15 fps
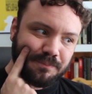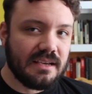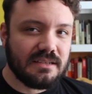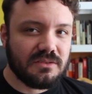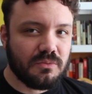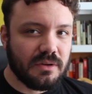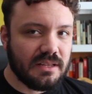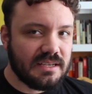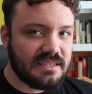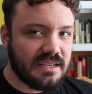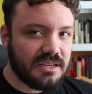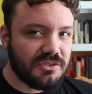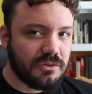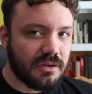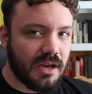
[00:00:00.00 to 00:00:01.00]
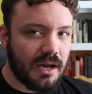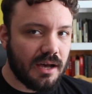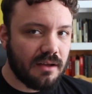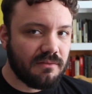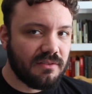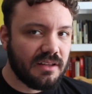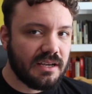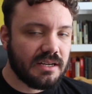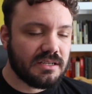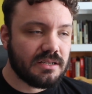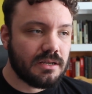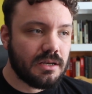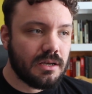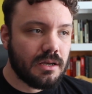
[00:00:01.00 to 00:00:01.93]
His really central conflict